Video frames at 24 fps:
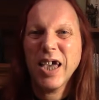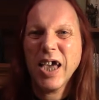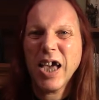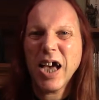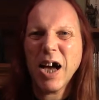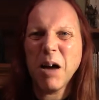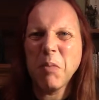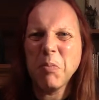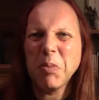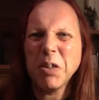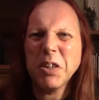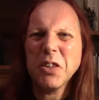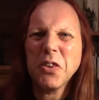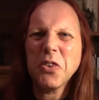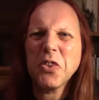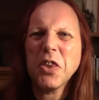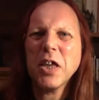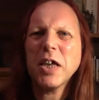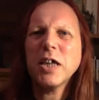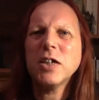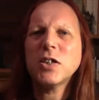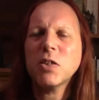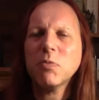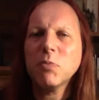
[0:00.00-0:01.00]
I mean, the
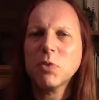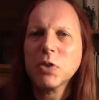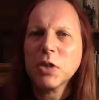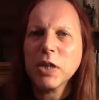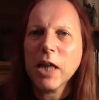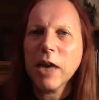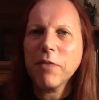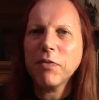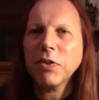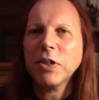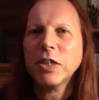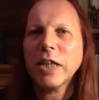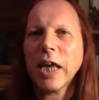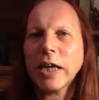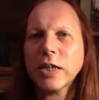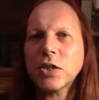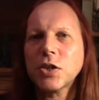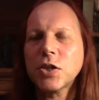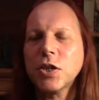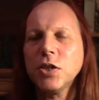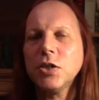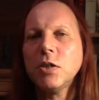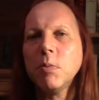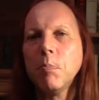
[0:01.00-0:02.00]
thing is, it was never
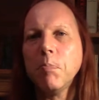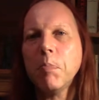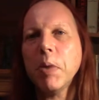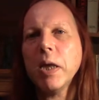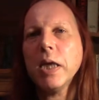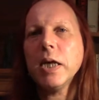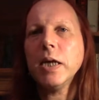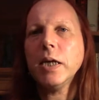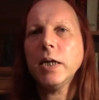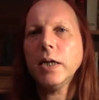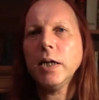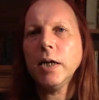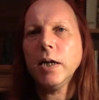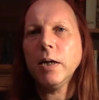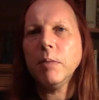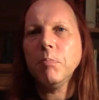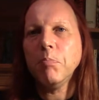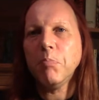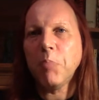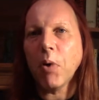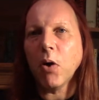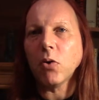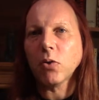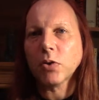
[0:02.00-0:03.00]
destined to be
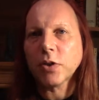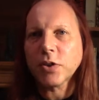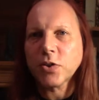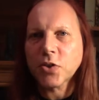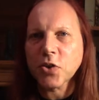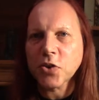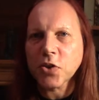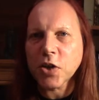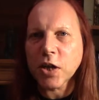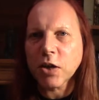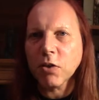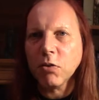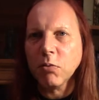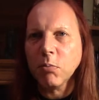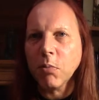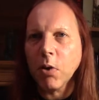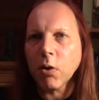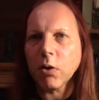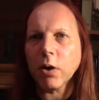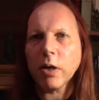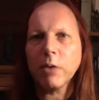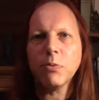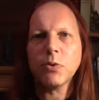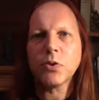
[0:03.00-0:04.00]
bottled as a single
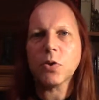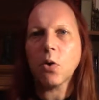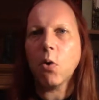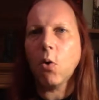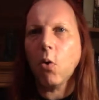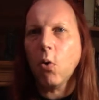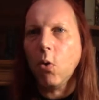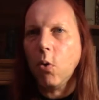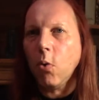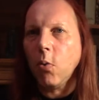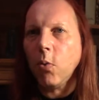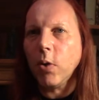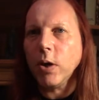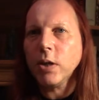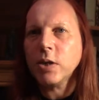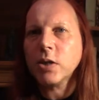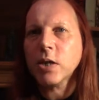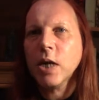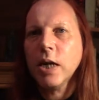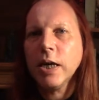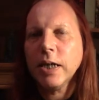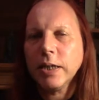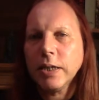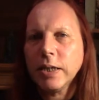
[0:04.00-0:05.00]
malt. It was always
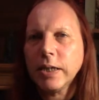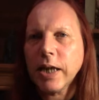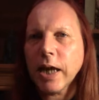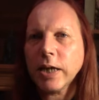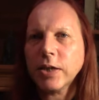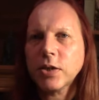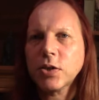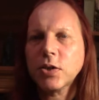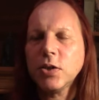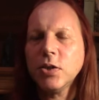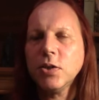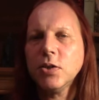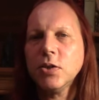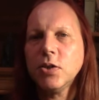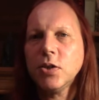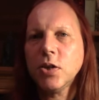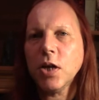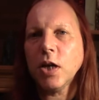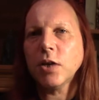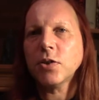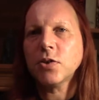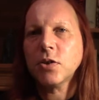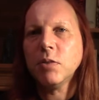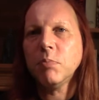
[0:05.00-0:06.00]
destined
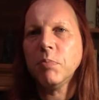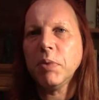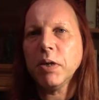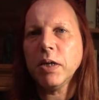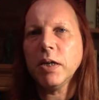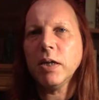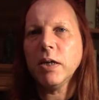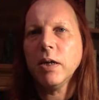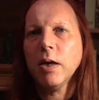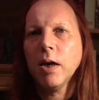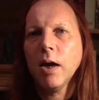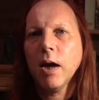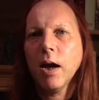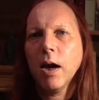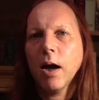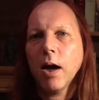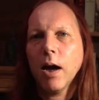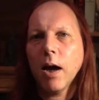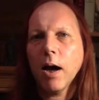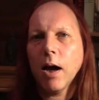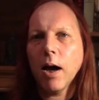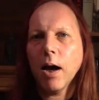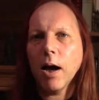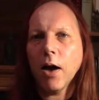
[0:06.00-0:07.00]
just to be
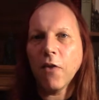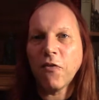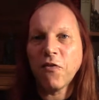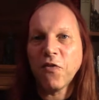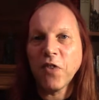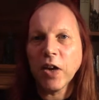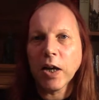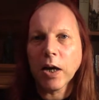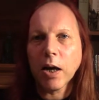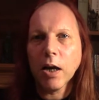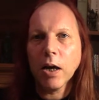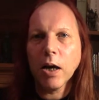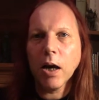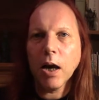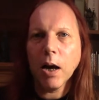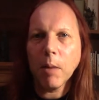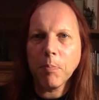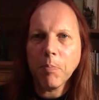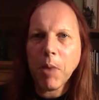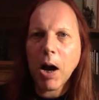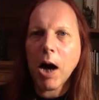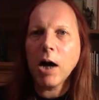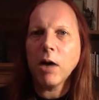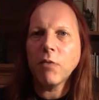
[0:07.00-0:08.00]
a filler,
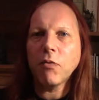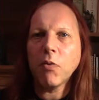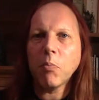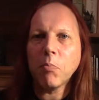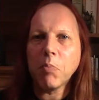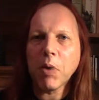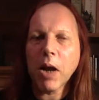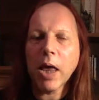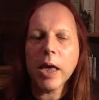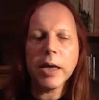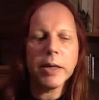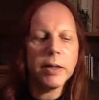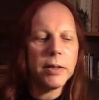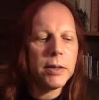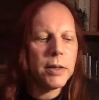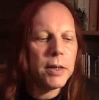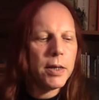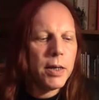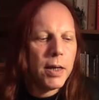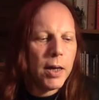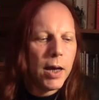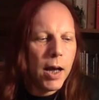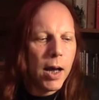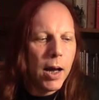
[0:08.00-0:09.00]
part of a blend.
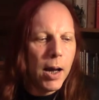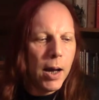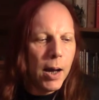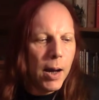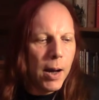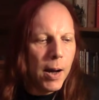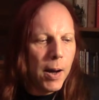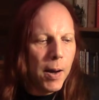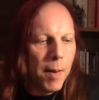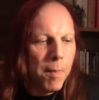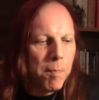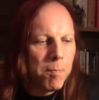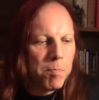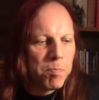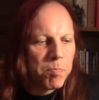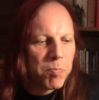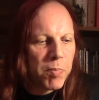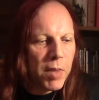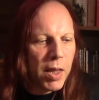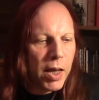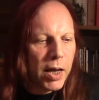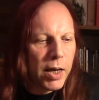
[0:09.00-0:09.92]
And